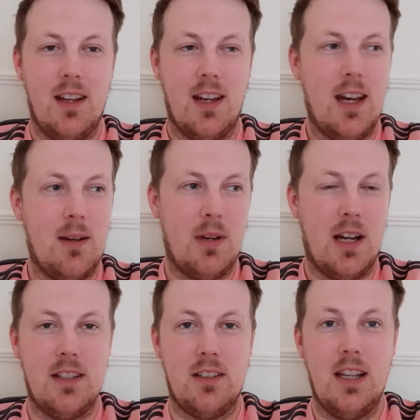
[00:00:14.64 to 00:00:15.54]

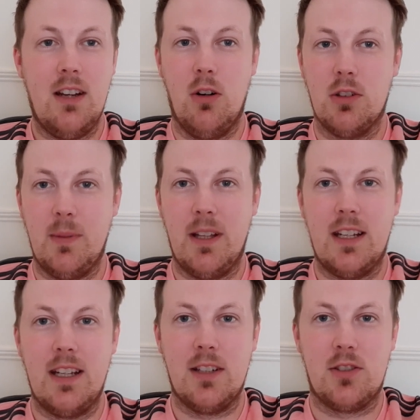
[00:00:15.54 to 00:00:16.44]
And yeah,
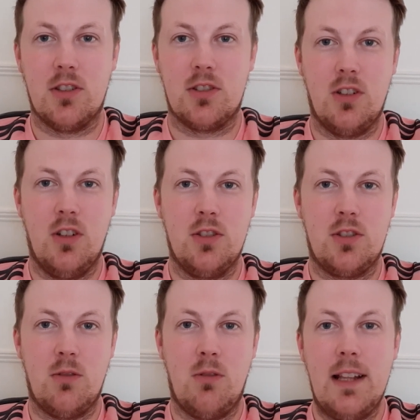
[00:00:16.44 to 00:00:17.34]
ultimately it's just
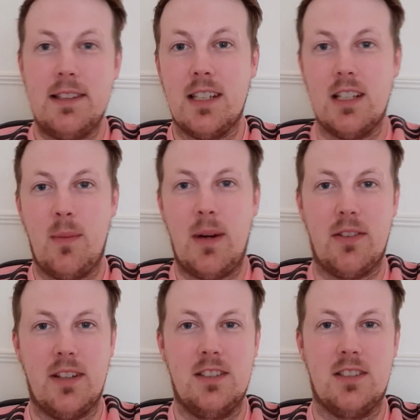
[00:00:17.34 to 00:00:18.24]
us ranting
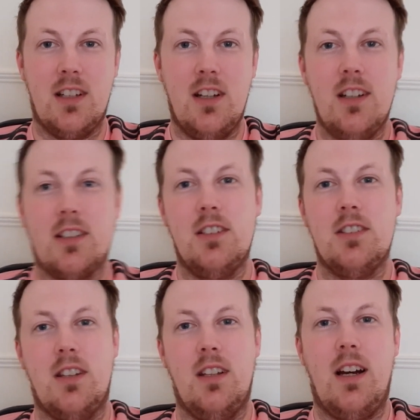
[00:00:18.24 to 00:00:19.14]
about things that irk
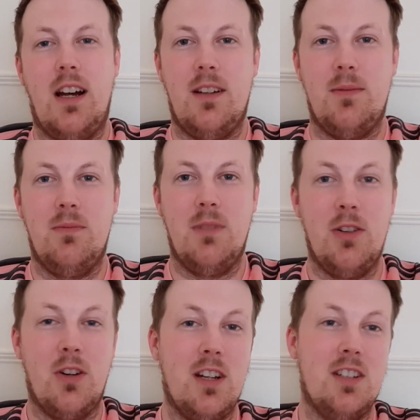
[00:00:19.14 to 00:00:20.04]
us, that
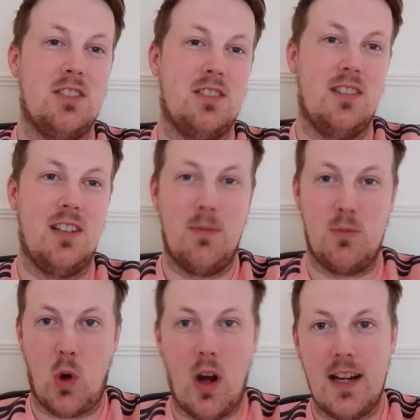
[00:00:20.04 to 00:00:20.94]
annoy us. They're
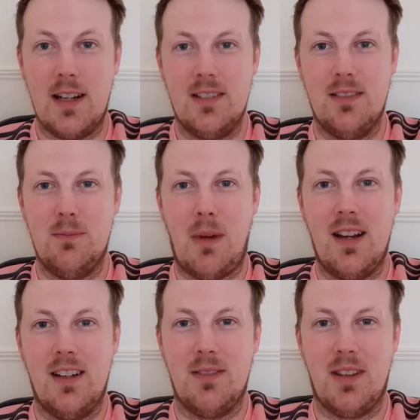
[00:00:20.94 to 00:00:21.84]
quite
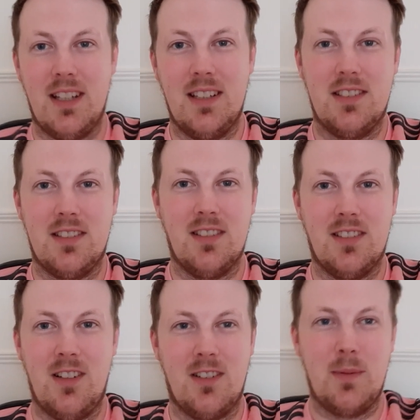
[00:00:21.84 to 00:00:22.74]
minor things.
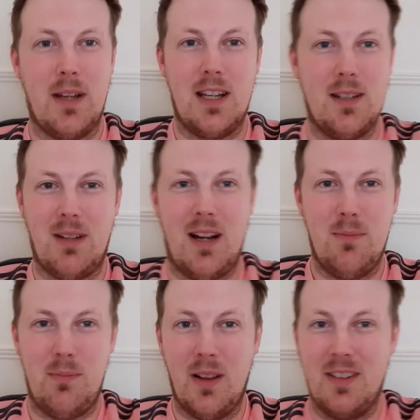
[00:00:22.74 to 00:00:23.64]
There's not going to be any
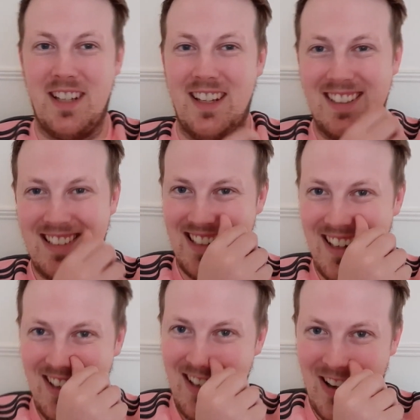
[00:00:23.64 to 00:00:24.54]
like politics
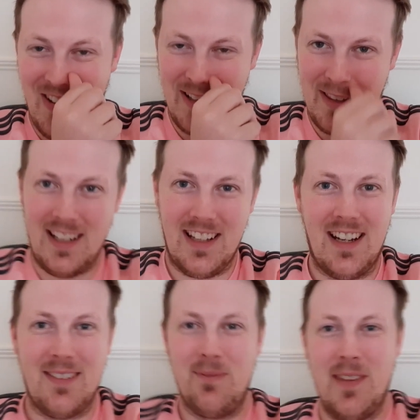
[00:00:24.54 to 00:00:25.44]
or anything like